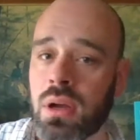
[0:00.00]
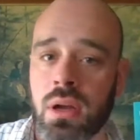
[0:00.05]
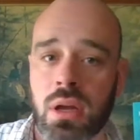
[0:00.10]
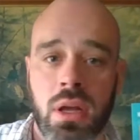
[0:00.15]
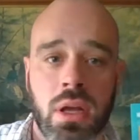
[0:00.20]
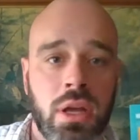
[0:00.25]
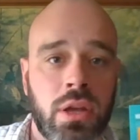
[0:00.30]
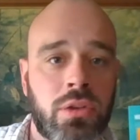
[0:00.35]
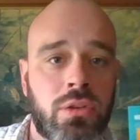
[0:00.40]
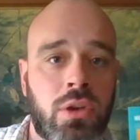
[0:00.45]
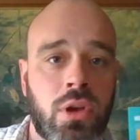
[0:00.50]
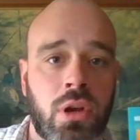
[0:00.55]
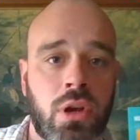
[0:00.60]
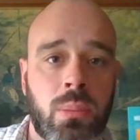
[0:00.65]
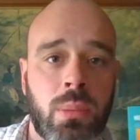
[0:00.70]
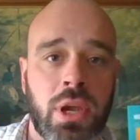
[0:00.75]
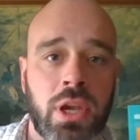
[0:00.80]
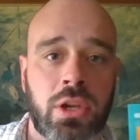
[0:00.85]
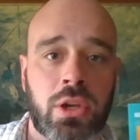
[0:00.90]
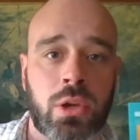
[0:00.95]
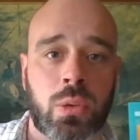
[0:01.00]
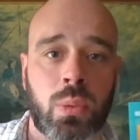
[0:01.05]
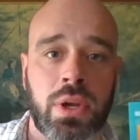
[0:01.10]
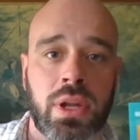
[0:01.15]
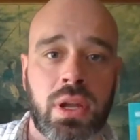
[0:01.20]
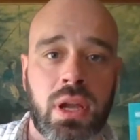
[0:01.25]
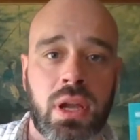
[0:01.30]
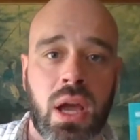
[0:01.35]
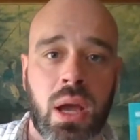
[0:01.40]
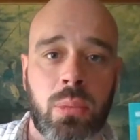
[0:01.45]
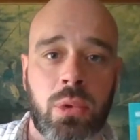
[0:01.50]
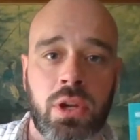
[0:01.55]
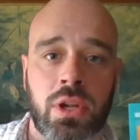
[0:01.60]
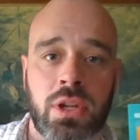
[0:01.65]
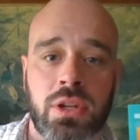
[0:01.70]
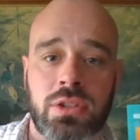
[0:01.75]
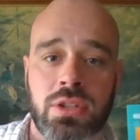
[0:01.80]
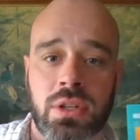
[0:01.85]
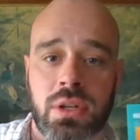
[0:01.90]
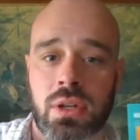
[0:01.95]
is going to make your reading
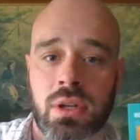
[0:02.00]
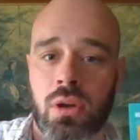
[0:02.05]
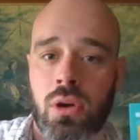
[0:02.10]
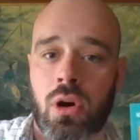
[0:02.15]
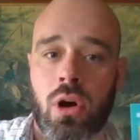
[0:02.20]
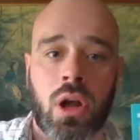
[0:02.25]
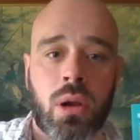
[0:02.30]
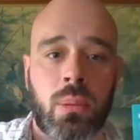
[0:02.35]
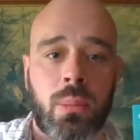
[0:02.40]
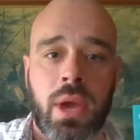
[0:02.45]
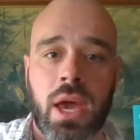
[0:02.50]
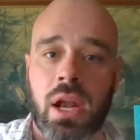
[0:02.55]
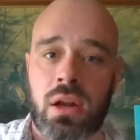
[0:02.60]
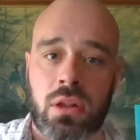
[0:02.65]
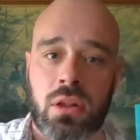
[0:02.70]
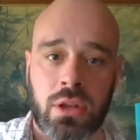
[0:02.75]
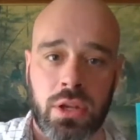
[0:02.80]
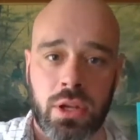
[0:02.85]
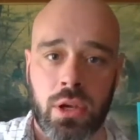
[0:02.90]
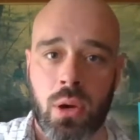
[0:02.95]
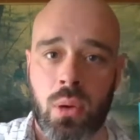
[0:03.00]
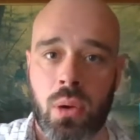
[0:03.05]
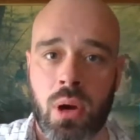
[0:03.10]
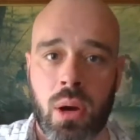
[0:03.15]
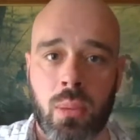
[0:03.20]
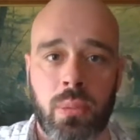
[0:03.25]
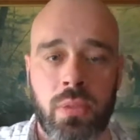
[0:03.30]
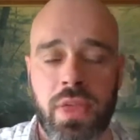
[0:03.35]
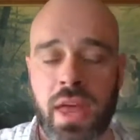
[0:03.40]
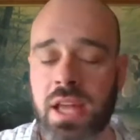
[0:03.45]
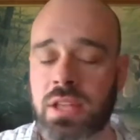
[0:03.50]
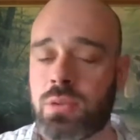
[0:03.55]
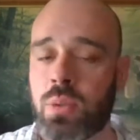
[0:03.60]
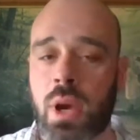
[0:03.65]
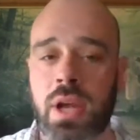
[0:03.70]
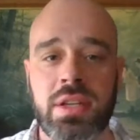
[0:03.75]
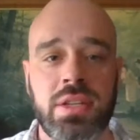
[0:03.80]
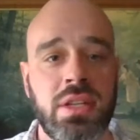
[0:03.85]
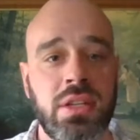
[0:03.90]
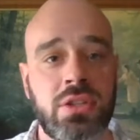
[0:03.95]
comprehension automatically go up. That's
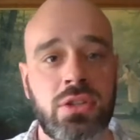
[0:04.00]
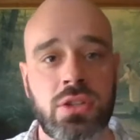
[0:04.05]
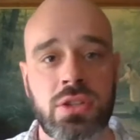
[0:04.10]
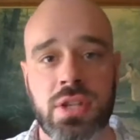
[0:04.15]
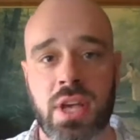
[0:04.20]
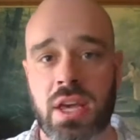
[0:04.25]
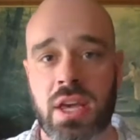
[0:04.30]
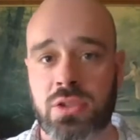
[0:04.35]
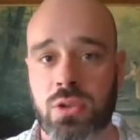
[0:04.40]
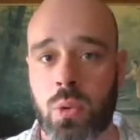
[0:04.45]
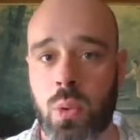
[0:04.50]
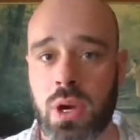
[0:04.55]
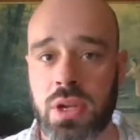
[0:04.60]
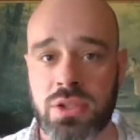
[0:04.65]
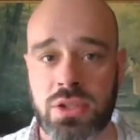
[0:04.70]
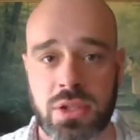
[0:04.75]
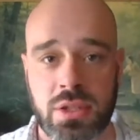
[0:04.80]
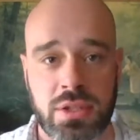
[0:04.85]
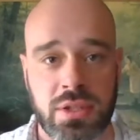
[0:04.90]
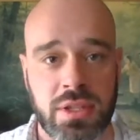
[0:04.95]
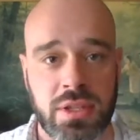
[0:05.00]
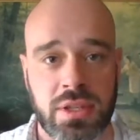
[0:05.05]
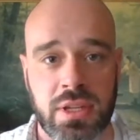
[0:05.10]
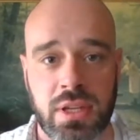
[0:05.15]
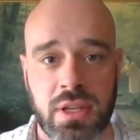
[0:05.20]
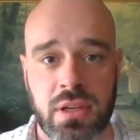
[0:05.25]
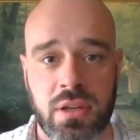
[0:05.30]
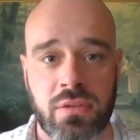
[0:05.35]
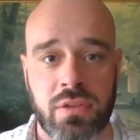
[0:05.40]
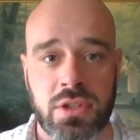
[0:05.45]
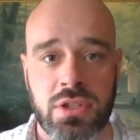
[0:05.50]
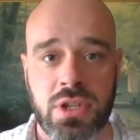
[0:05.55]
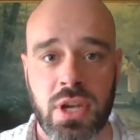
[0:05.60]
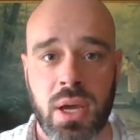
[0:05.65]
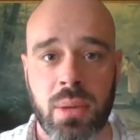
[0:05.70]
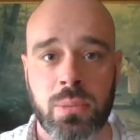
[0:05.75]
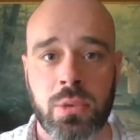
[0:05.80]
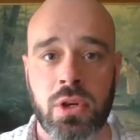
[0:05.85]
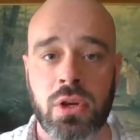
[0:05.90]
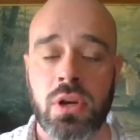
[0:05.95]
why teachers ask questions at the end of a
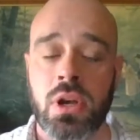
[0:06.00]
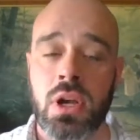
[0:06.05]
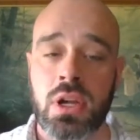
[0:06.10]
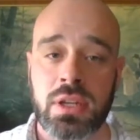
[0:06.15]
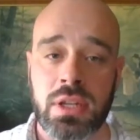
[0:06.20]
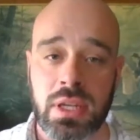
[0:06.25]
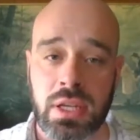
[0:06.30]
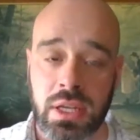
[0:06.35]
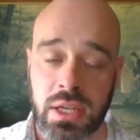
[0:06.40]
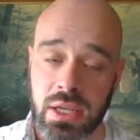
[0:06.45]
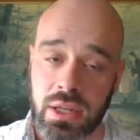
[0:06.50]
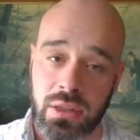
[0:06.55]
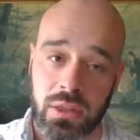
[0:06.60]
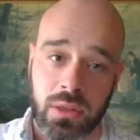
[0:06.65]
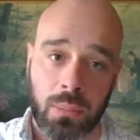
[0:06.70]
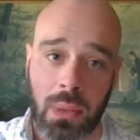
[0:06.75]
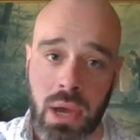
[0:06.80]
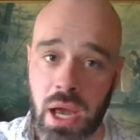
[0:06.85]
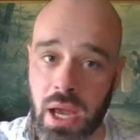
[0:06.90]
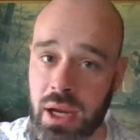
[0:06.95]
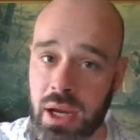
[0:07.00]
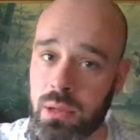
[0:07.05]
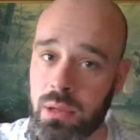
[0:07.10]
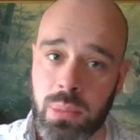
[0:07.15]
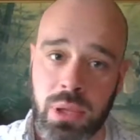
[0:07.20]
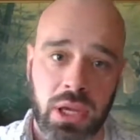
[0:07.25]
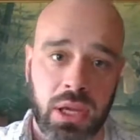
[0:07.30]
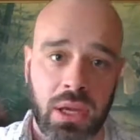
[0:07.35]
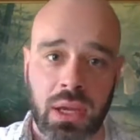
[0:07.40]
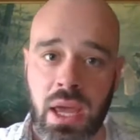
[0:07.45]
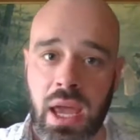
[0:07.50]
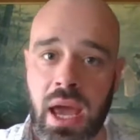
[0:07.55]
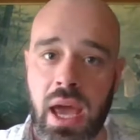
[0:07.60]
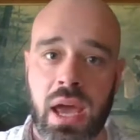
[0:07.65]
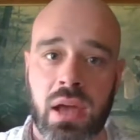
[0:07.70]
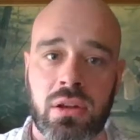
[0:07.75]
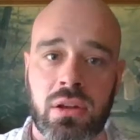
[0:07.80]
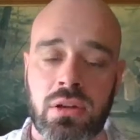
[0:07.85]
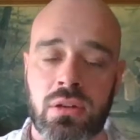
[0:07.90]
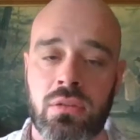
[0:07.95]
chapter, to get the mind being
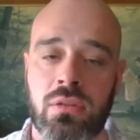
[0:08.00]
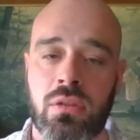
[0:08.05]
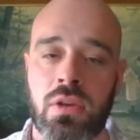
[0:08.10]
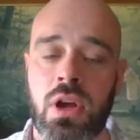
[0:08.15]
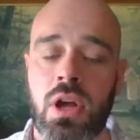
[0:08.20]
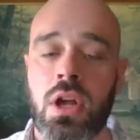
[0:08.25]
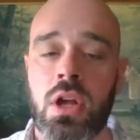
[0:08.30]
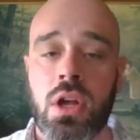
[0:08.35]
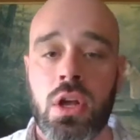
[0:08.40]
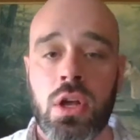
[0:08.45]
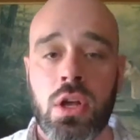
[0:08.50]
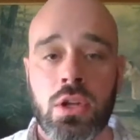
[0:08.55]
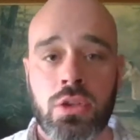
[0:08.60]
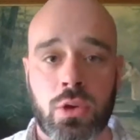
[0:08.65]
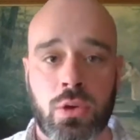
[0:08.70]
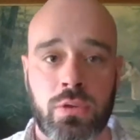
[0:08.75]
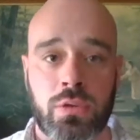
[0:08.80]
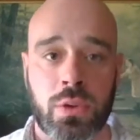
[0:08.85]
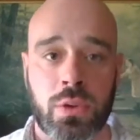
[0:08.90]
active. So if you